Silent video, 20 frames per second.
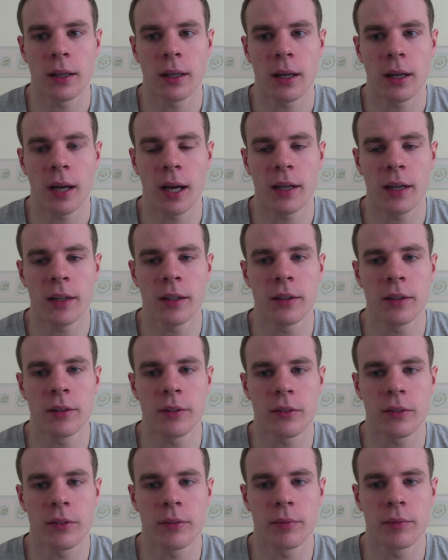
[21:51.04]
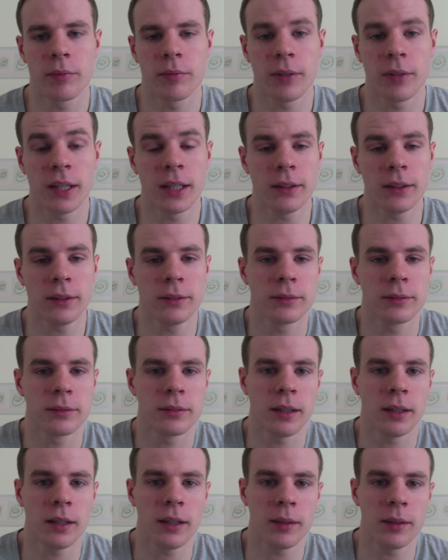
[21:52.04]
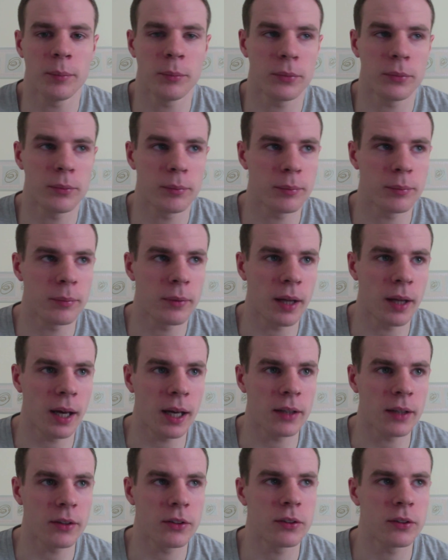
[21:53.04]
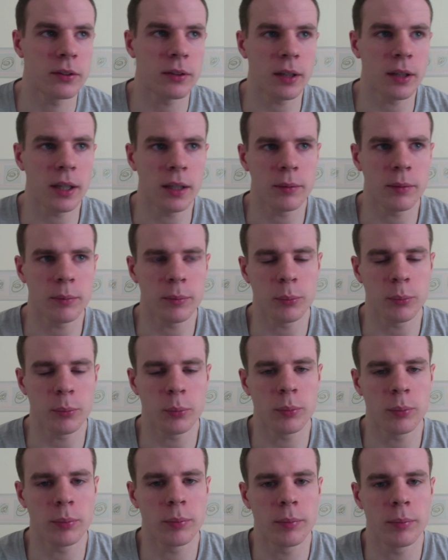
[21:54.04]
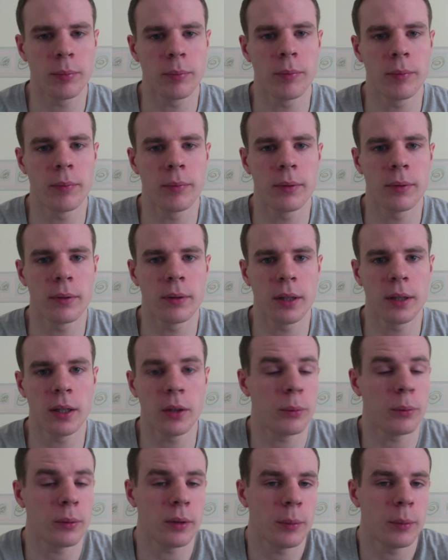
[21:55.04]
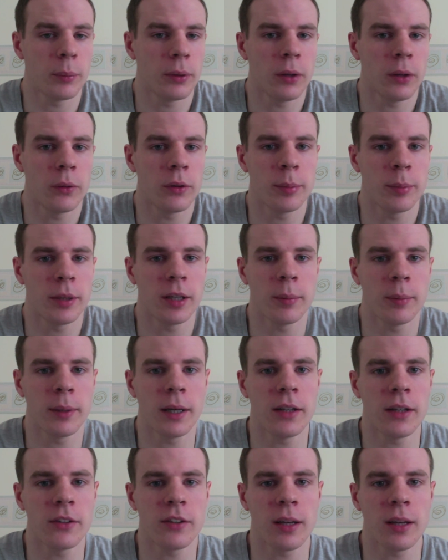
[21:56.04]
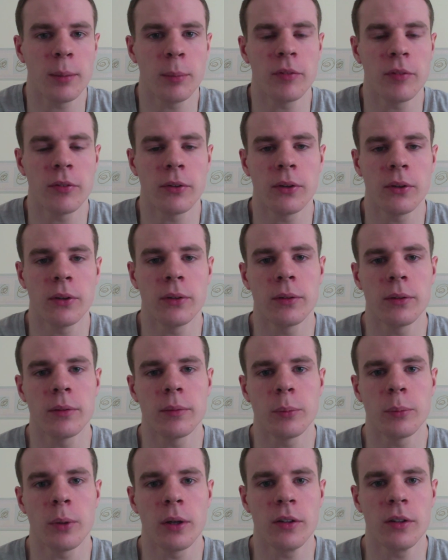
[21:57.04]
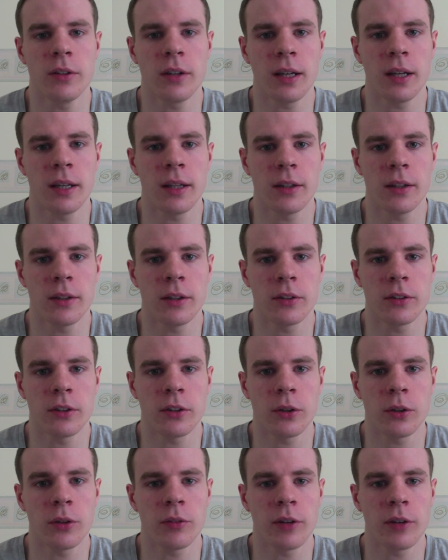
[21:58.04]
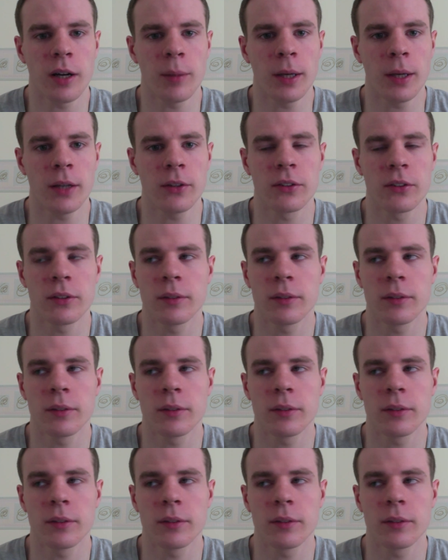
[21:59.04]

I feel that it will only be a matter of time before one day that there's a cure for MS.